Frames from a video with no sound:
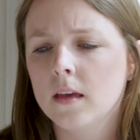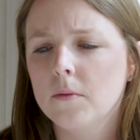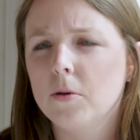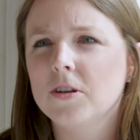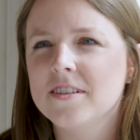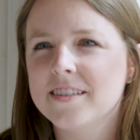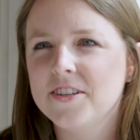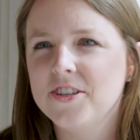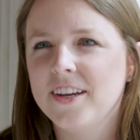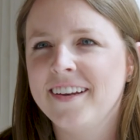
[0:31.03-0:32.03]

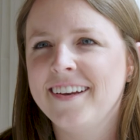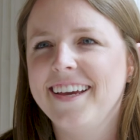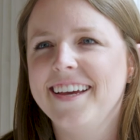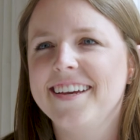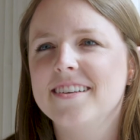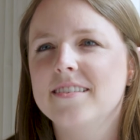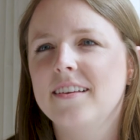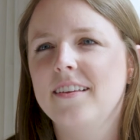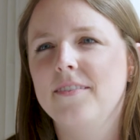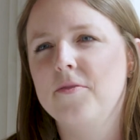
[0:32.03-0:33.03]
Personalization
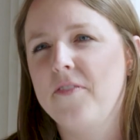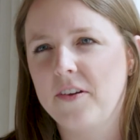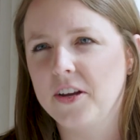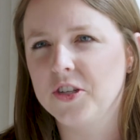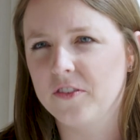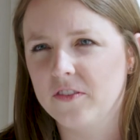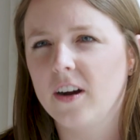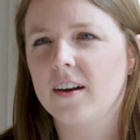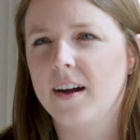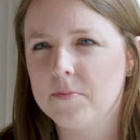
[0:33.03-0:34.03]
is the foundation for
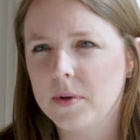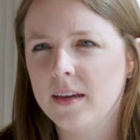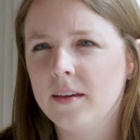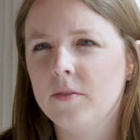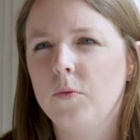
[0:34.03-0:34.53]
our company.